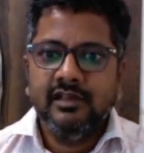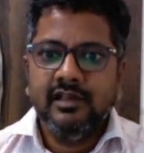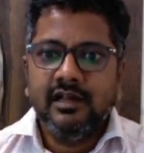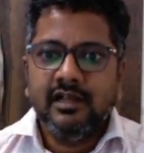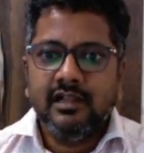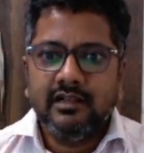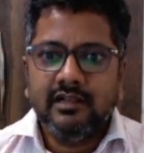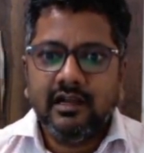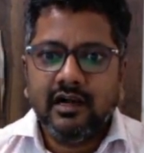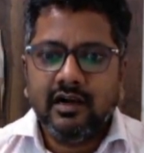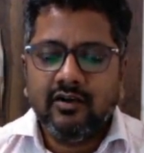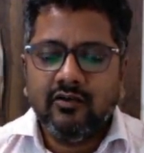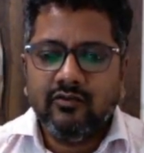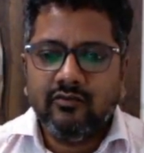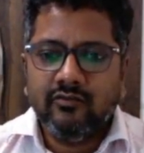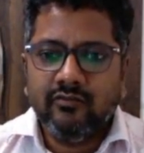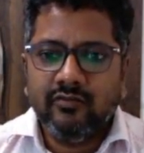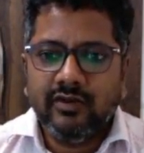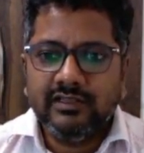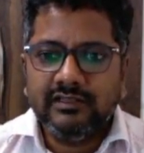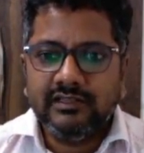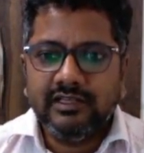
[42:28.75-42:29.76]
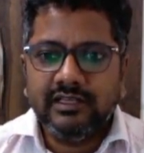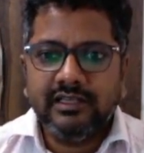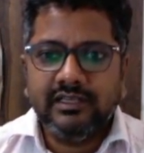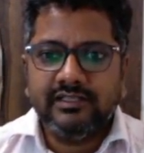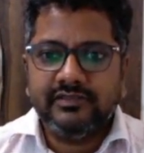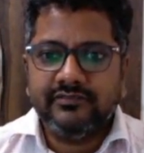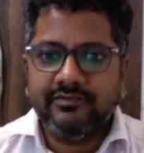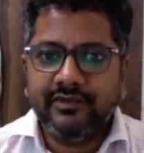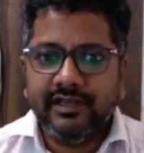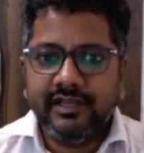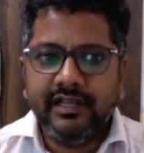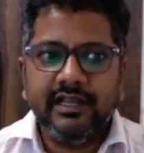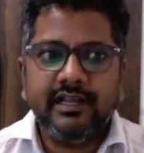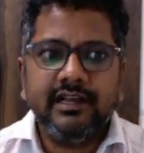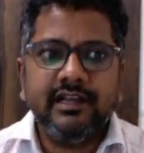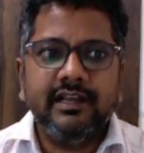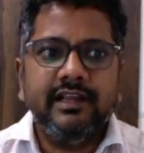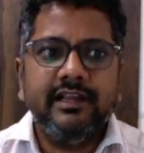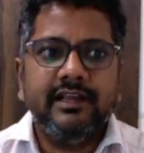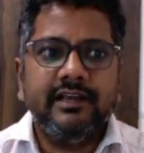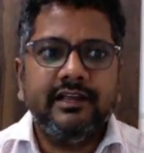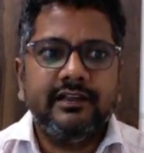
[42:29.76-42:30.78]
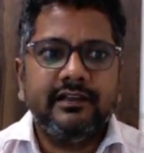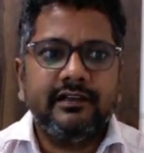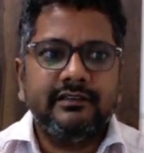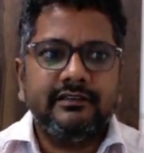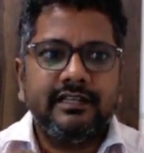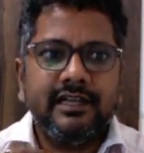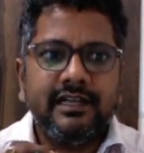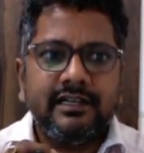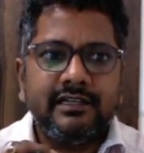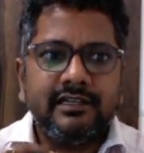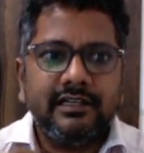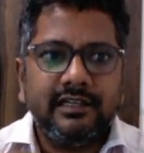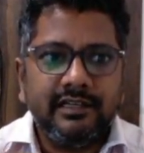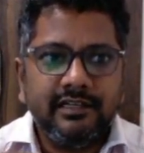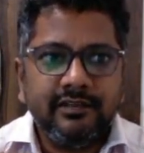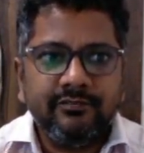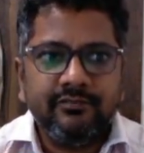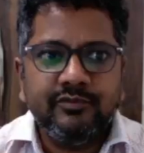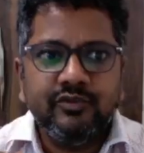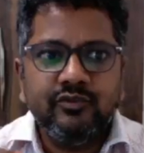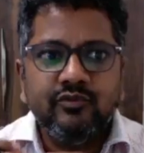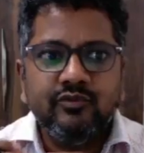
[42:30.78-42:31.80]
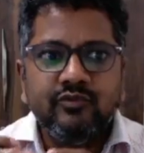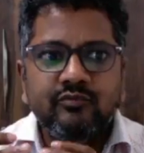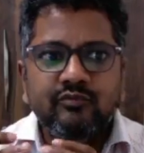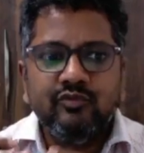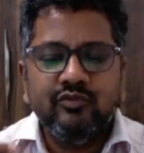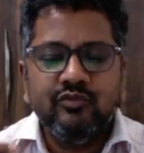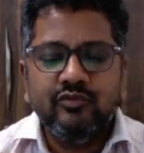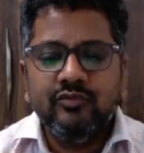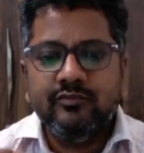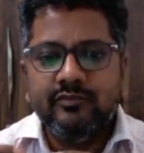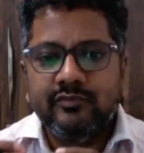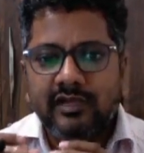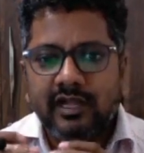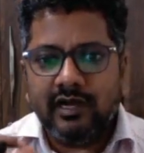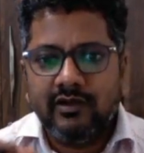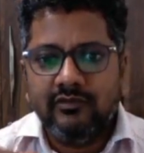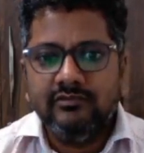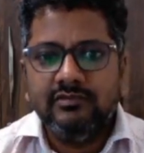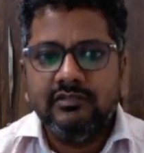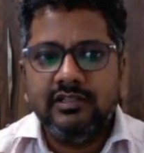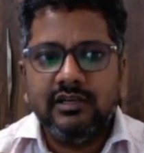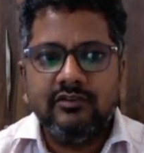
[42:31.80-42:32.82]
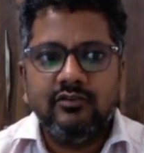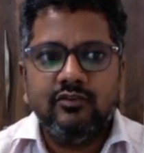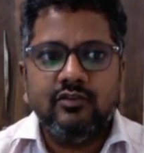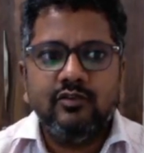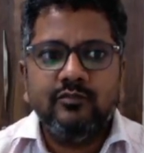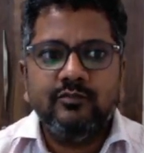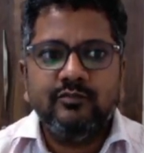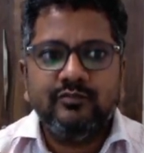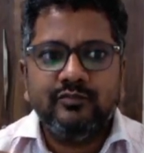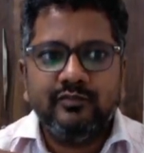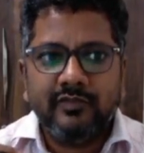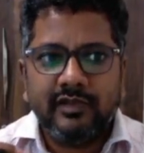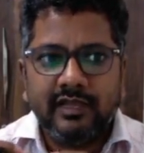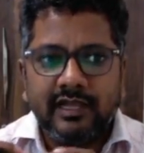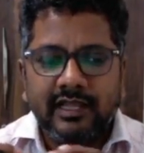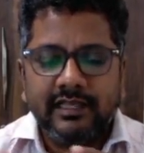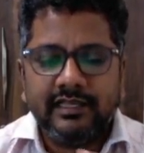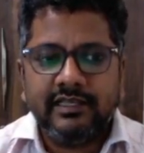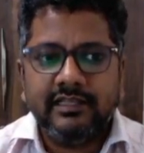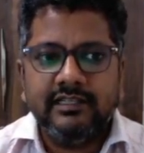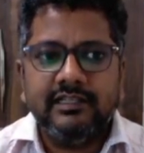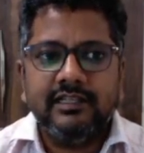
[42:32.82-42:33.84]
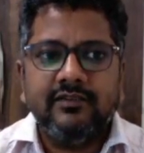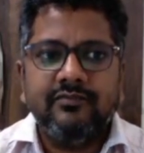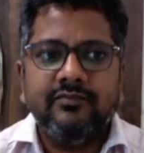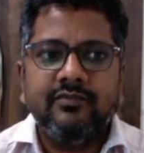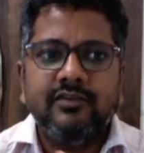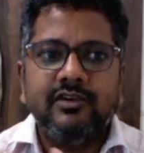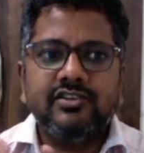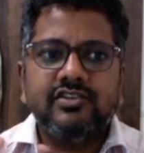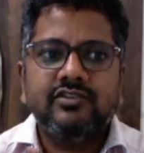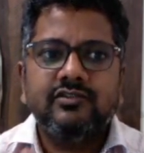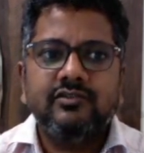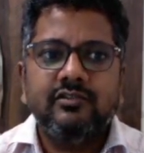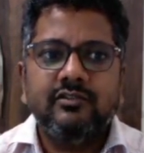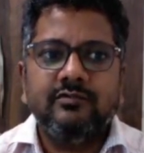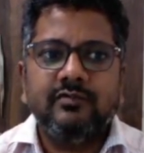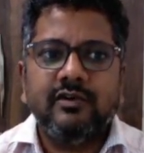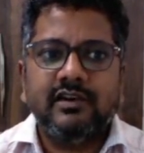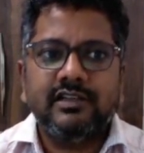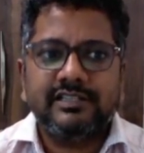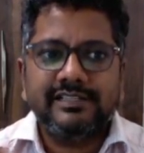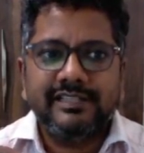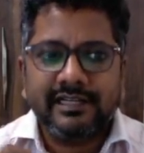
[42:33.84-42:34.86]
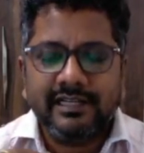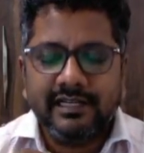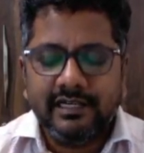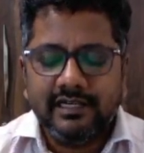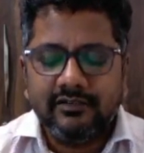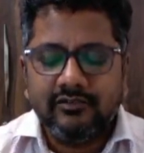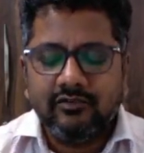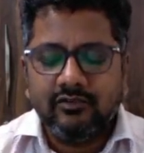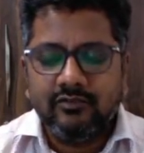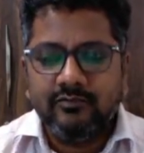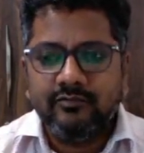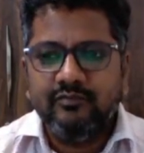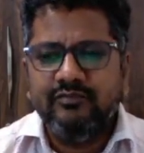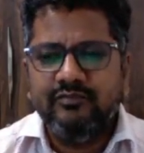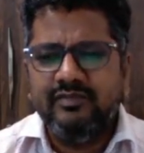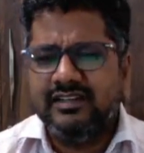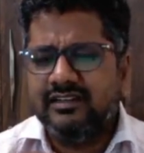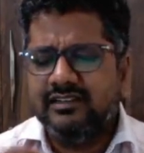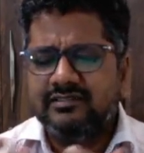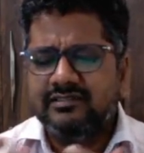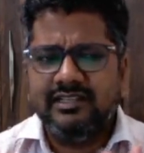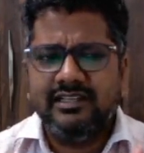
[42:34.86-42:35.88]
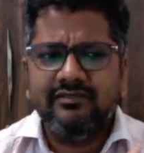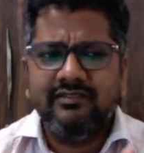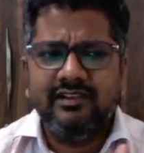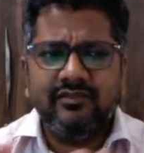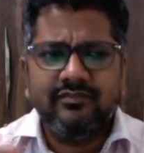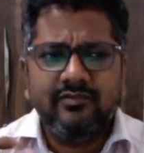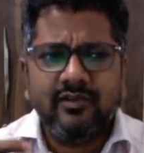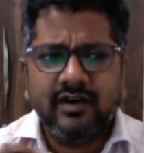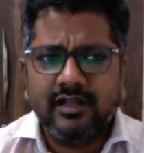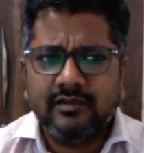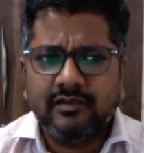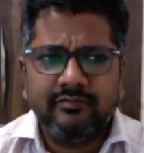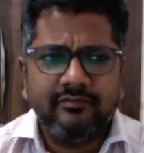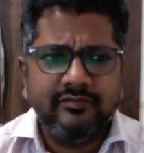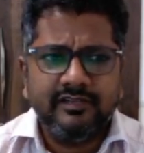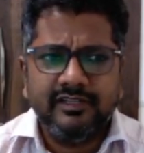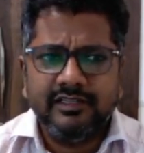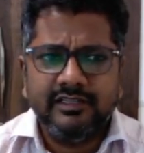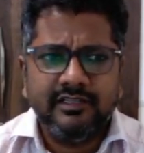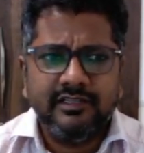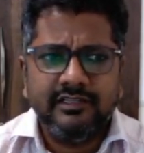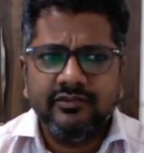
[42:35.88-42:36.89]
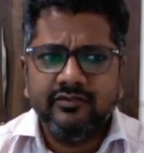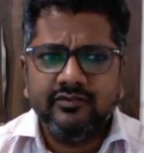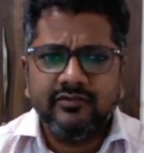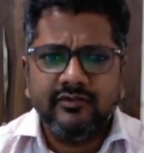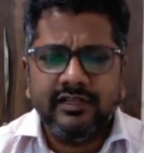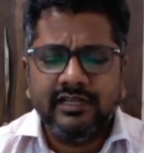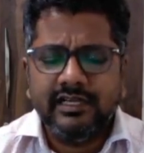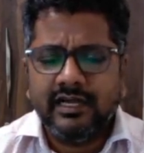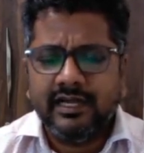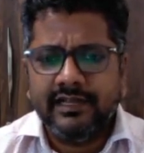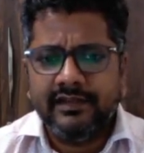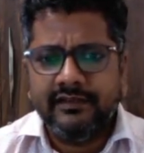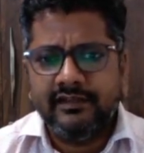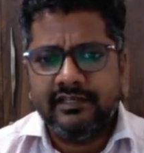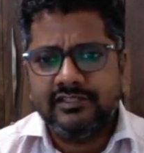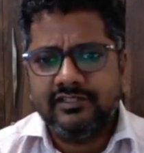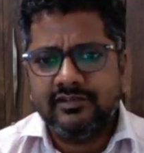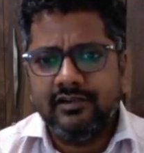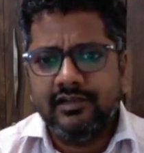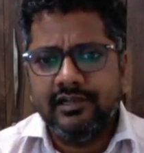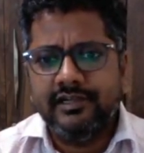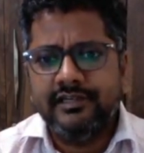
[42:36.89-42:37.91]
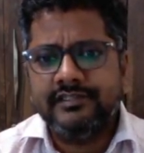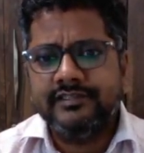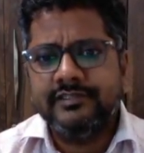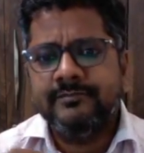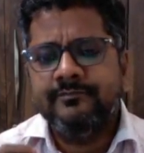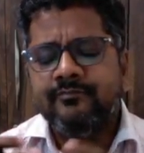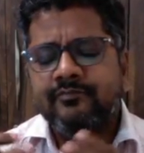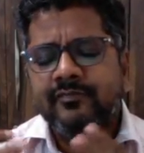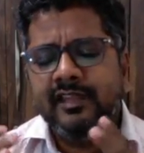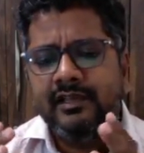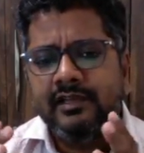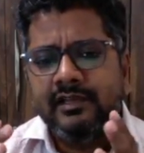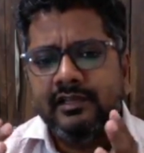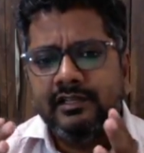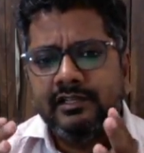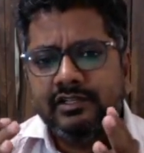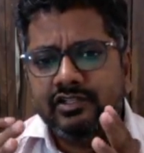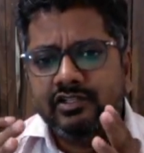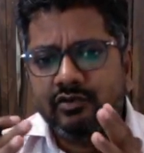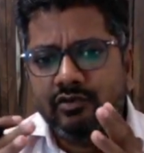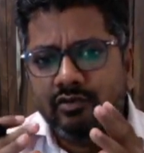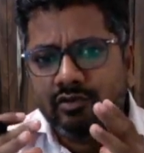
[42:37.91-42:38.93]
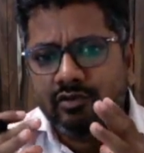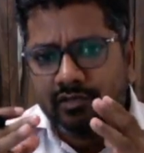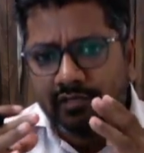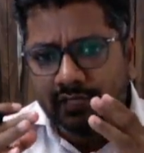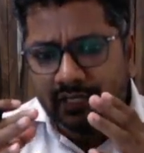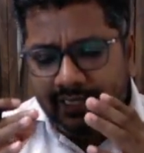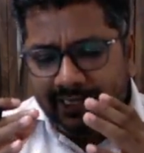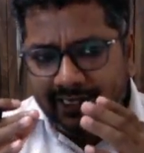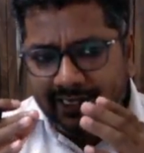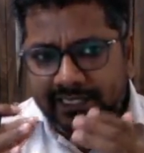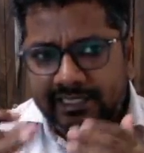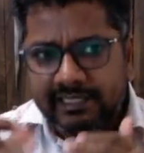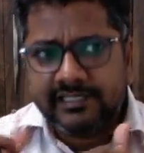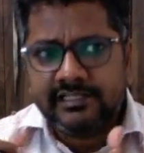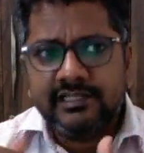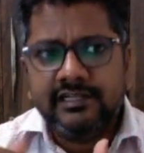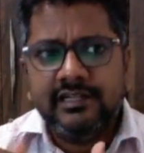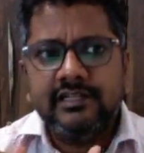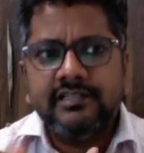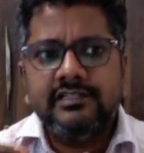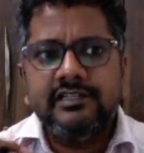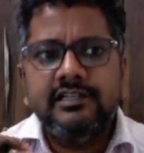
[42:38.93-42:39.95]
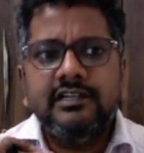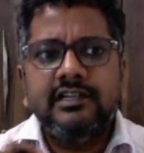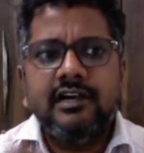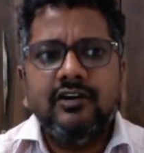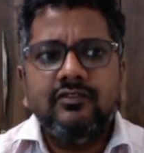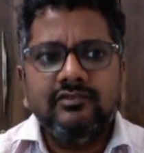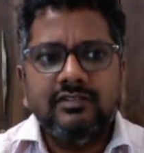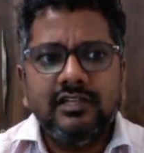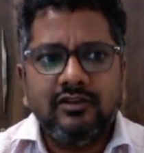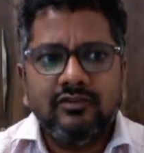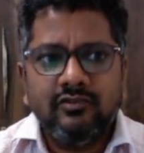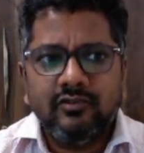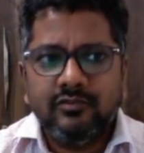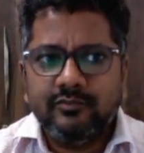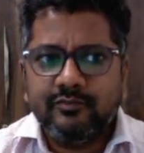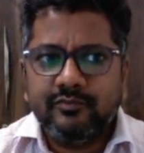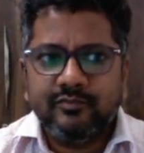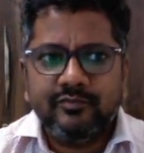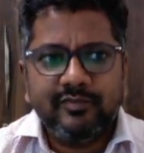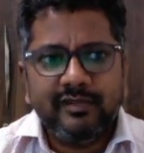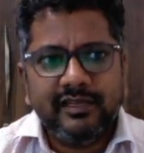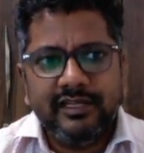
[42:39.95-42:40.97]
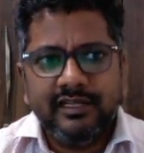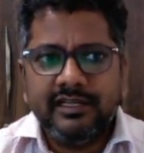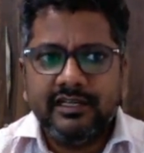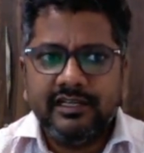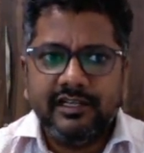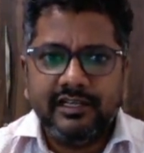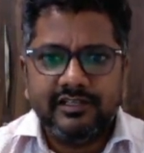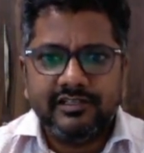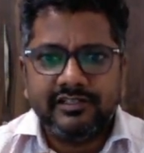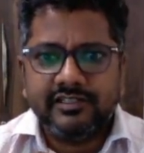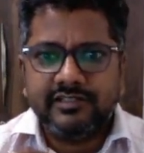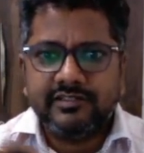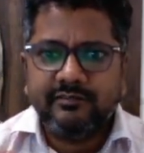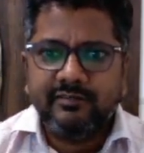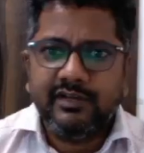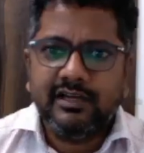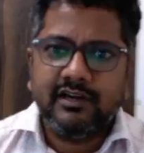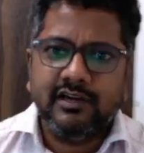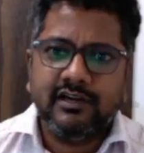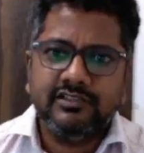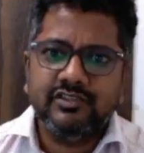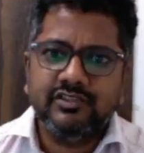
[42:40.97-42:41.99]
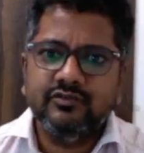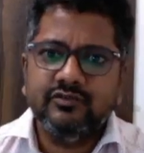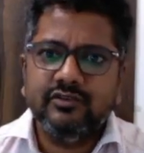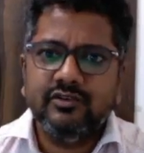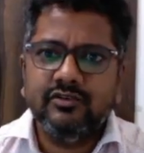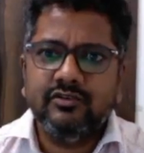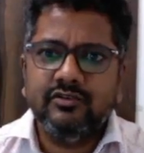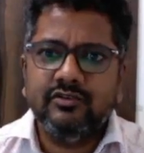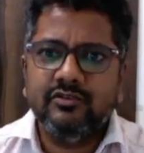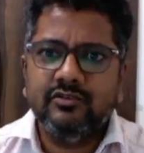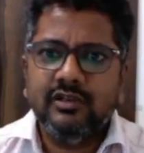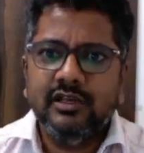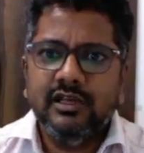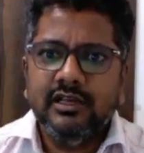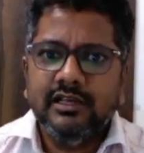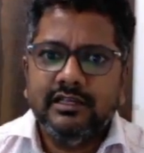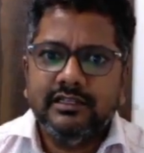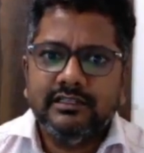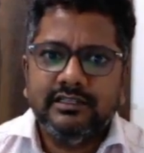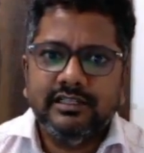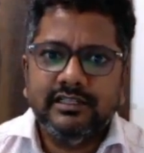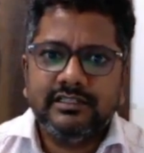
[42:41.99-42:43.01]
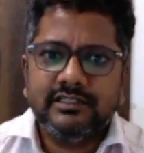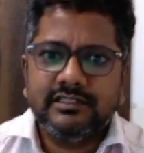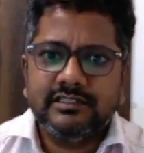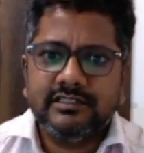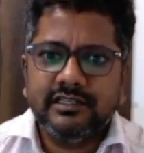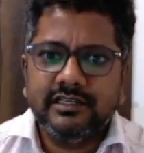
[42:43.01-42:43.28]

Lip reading: Now one thing is very clear, that if you move down the group, like in the first group or second group, because they will form usually ionic solids, so lattice energy down the group increases, because you know this